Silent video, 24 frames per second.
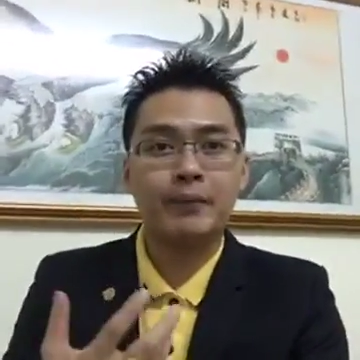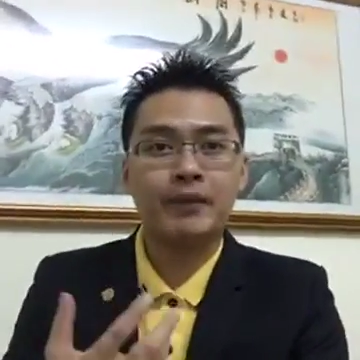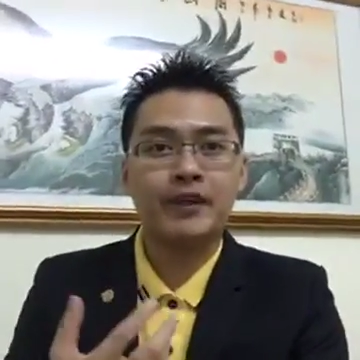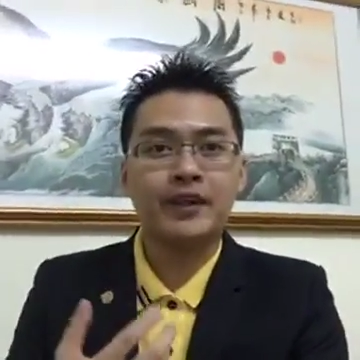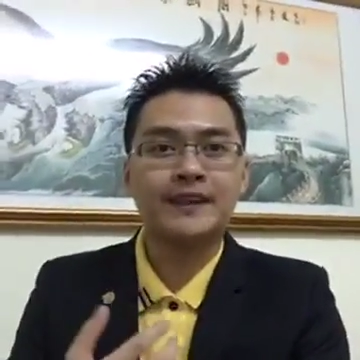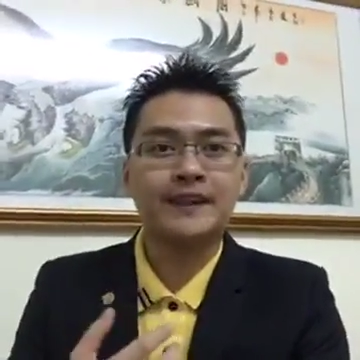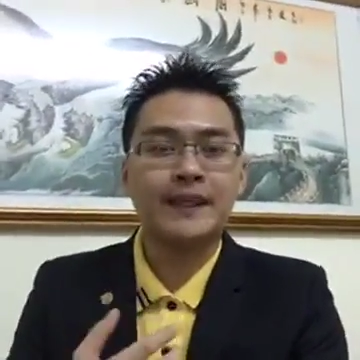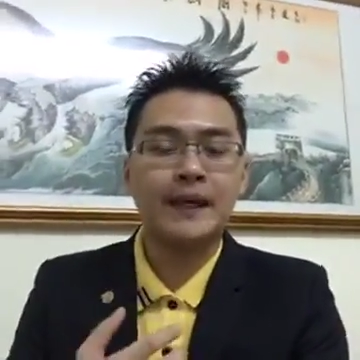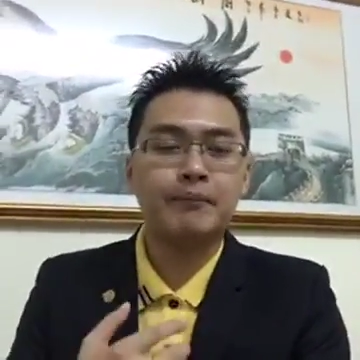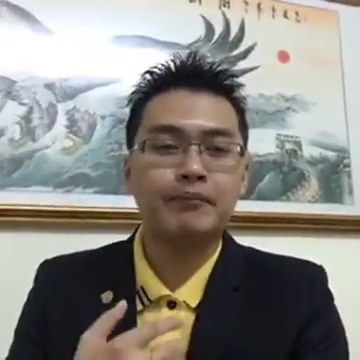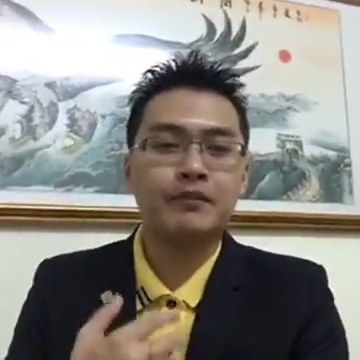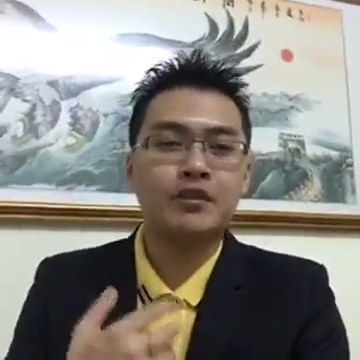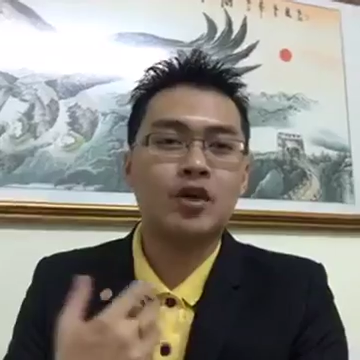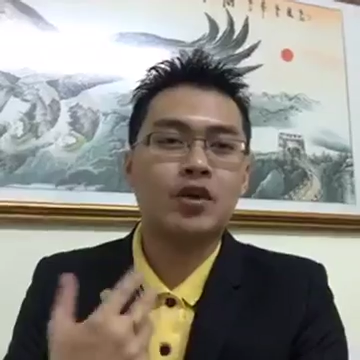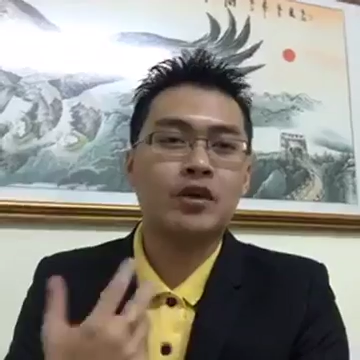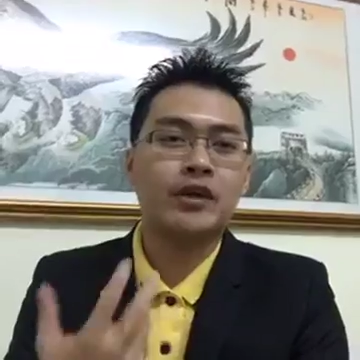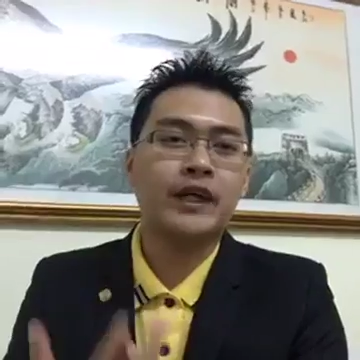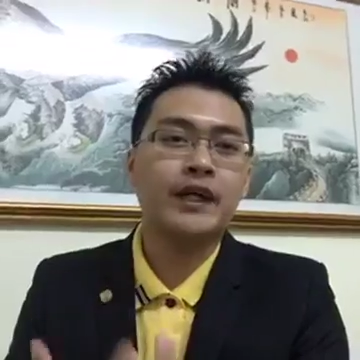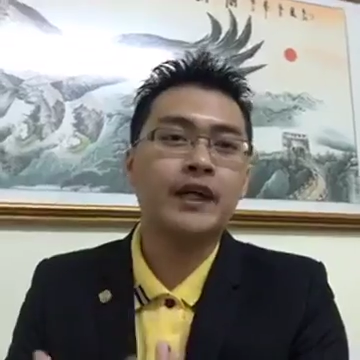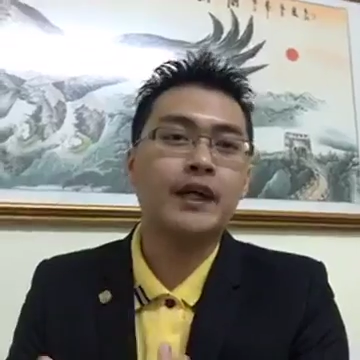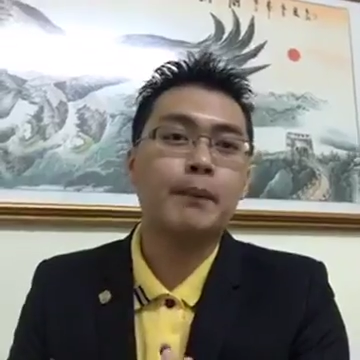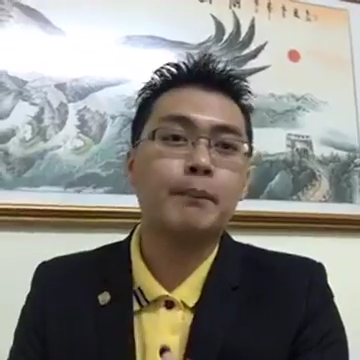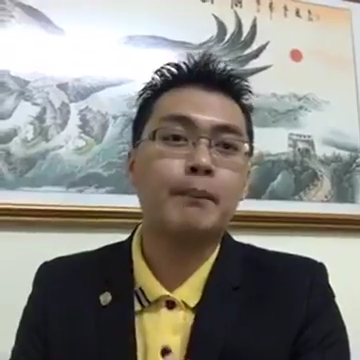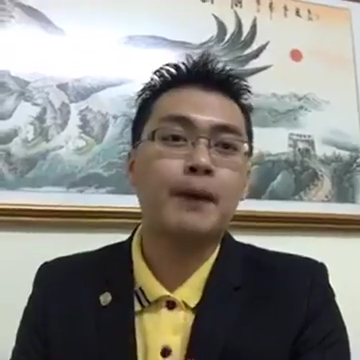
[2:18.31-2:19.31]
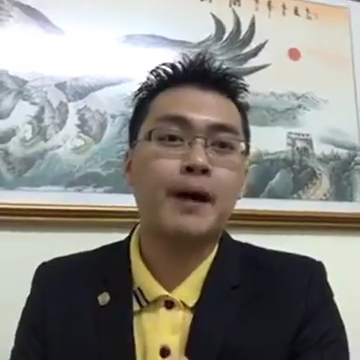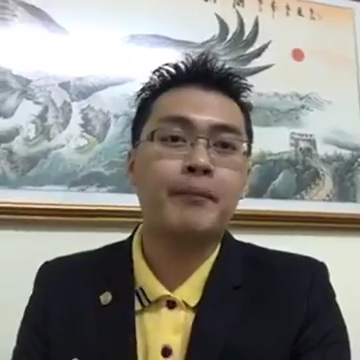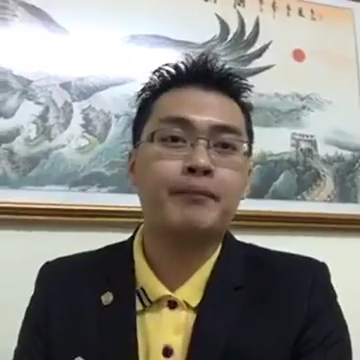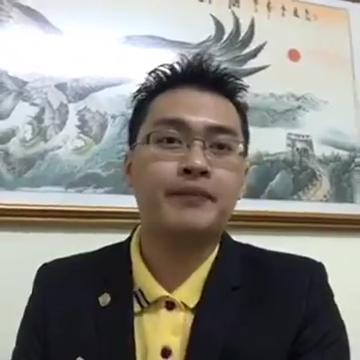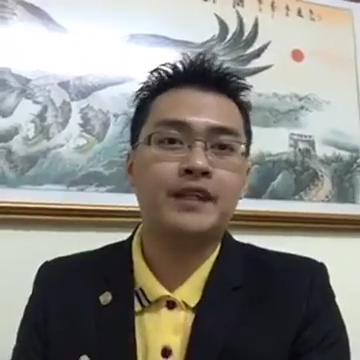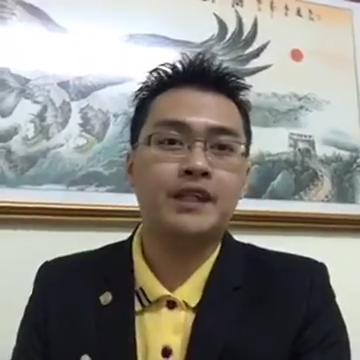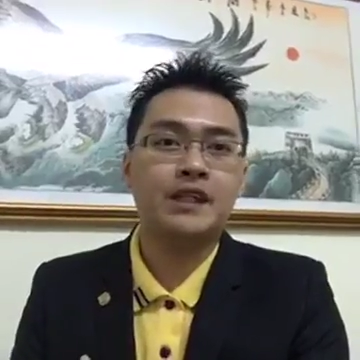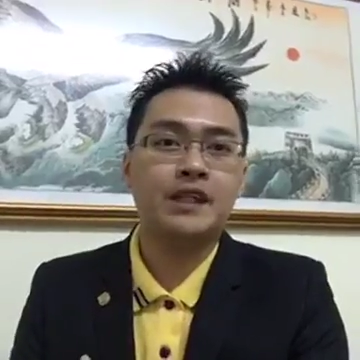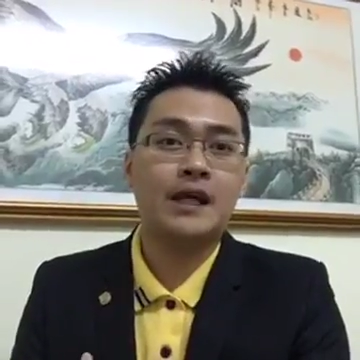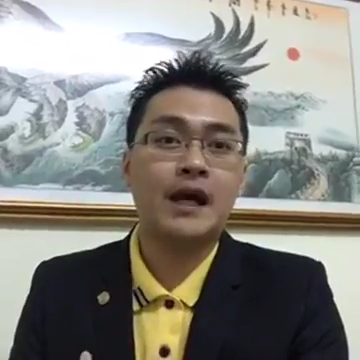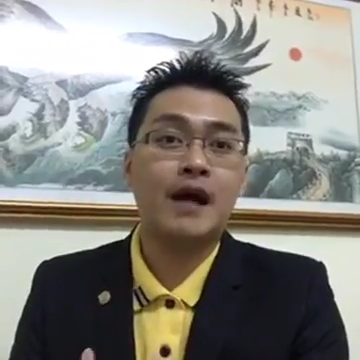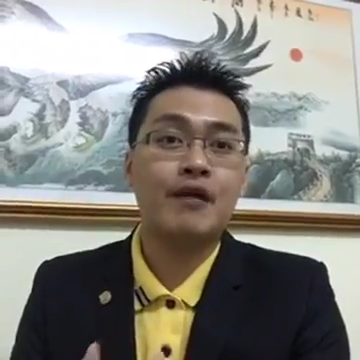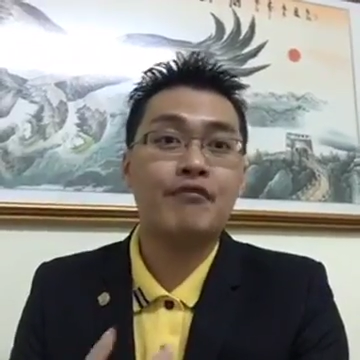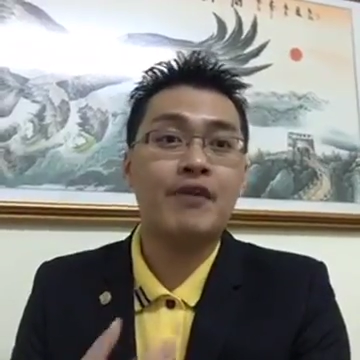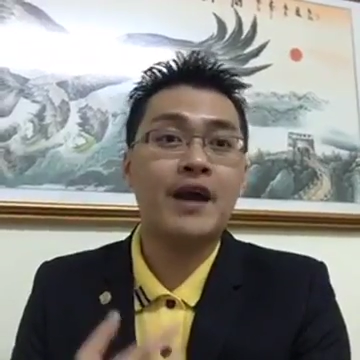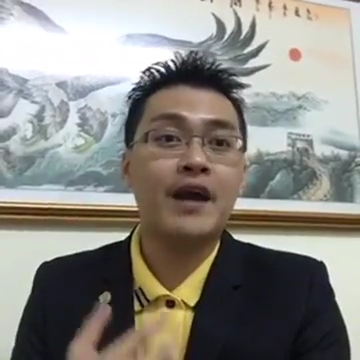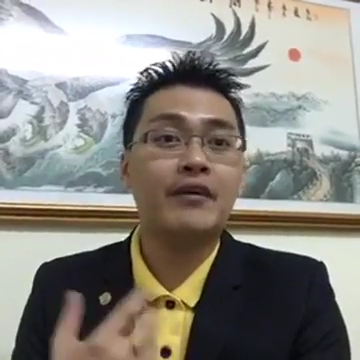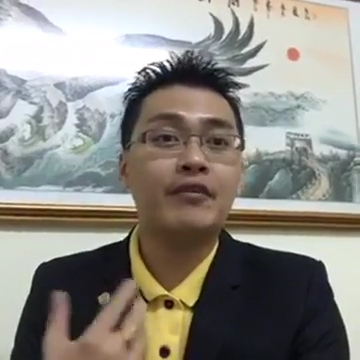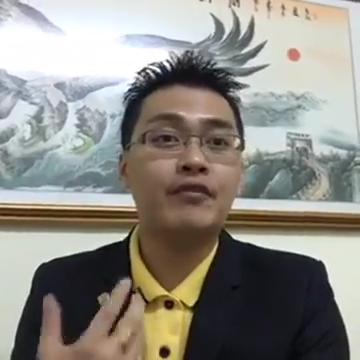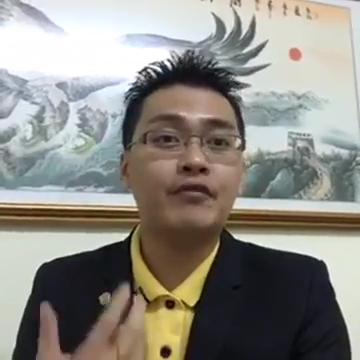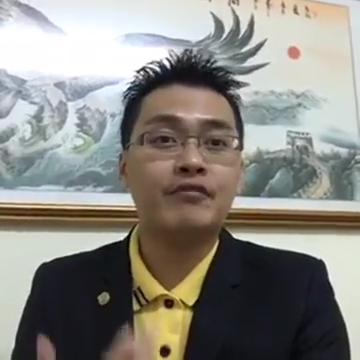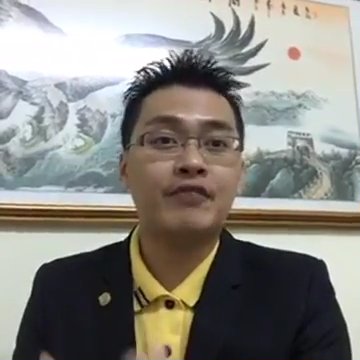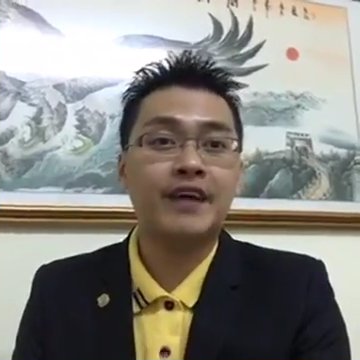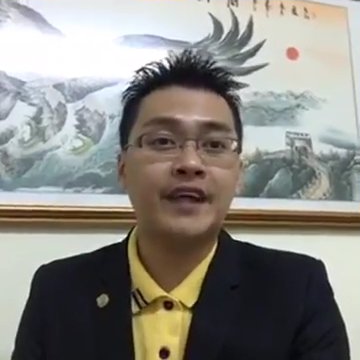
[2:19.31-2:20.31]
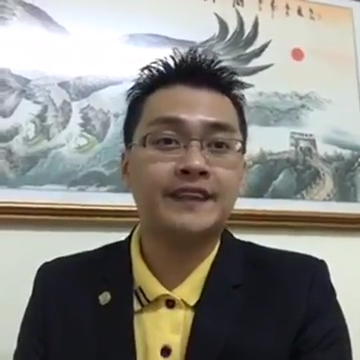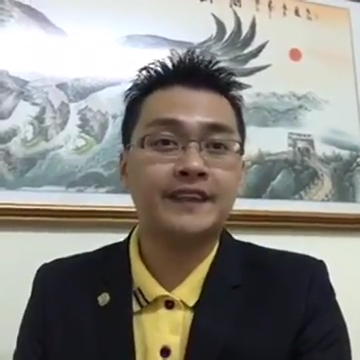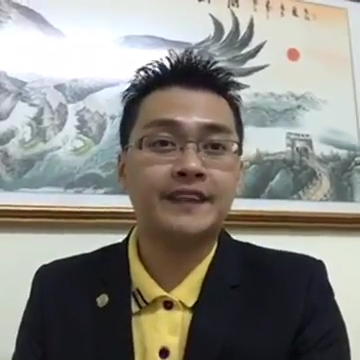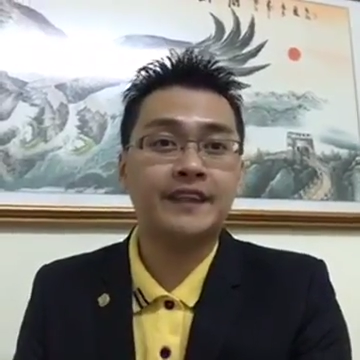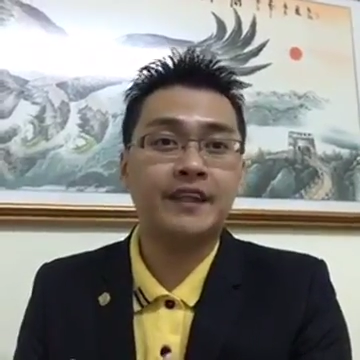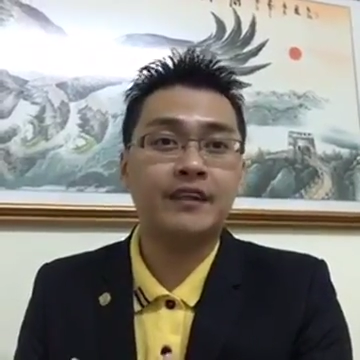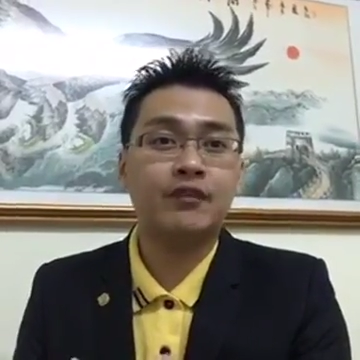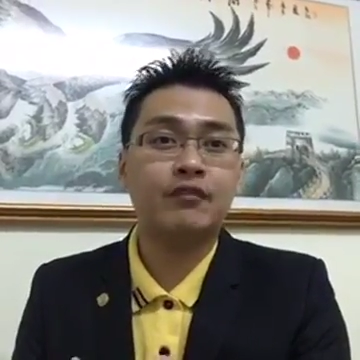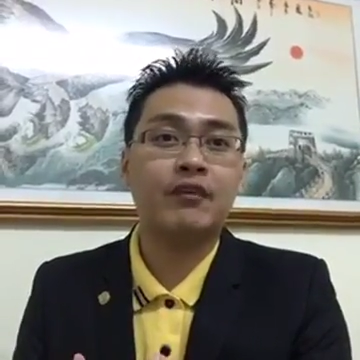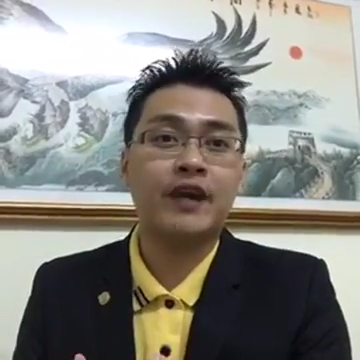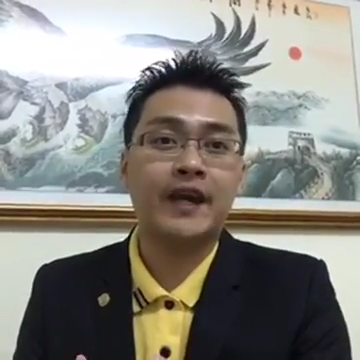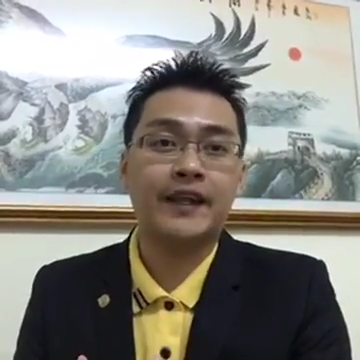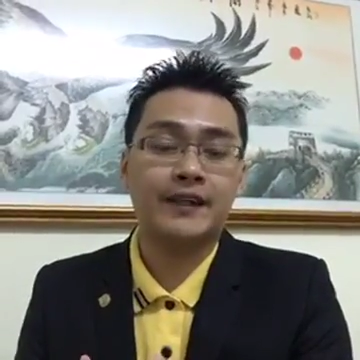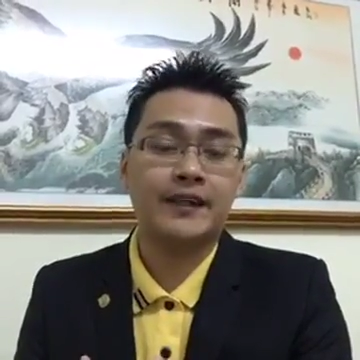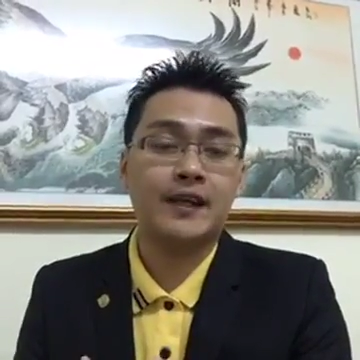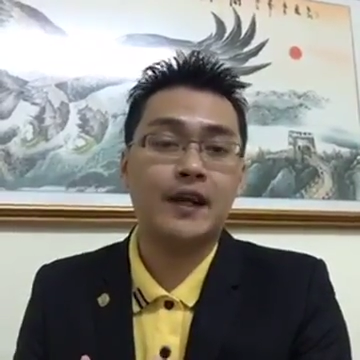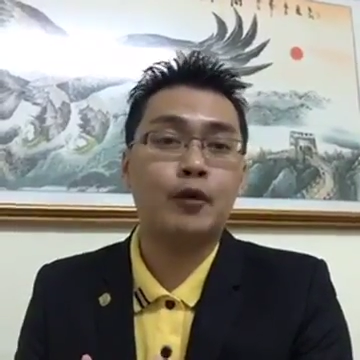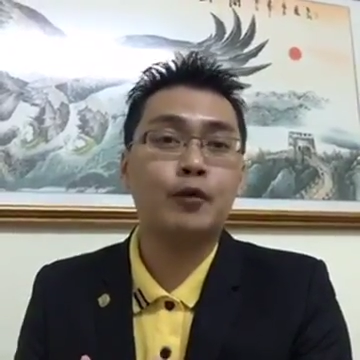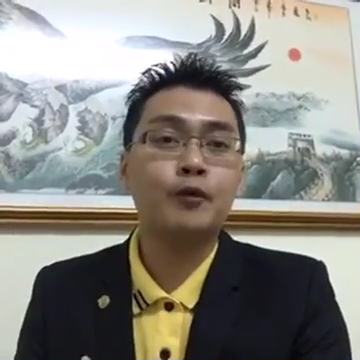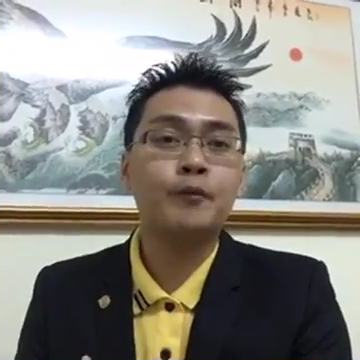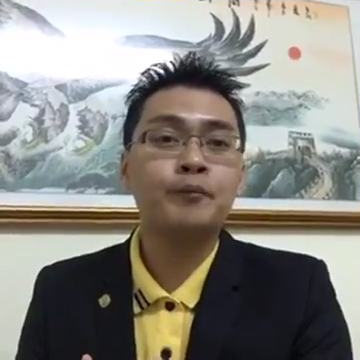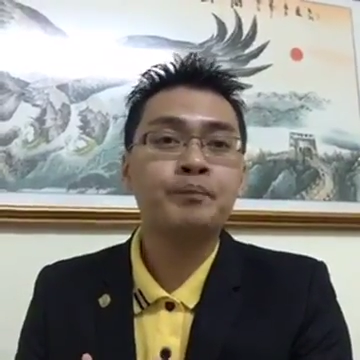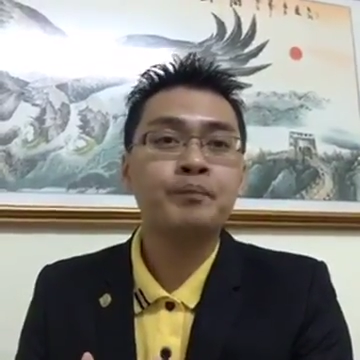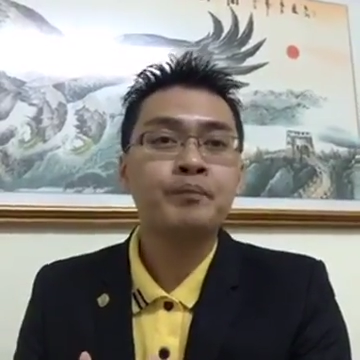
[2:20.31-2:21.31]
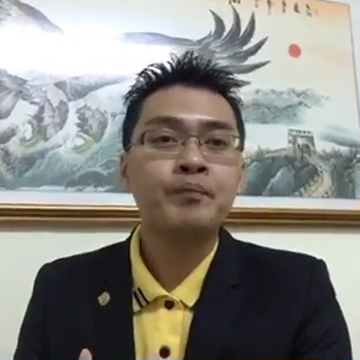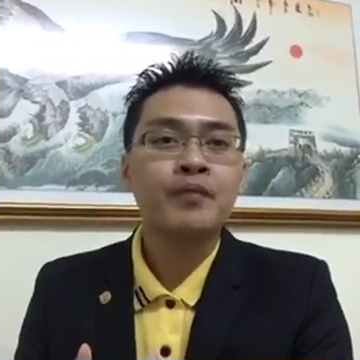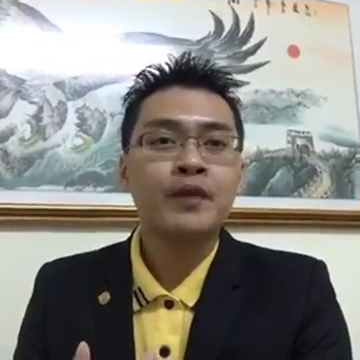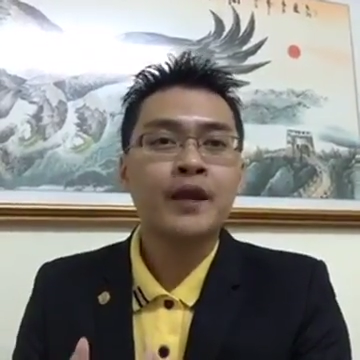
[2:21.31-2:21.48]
because I'm talking about the value investing right now,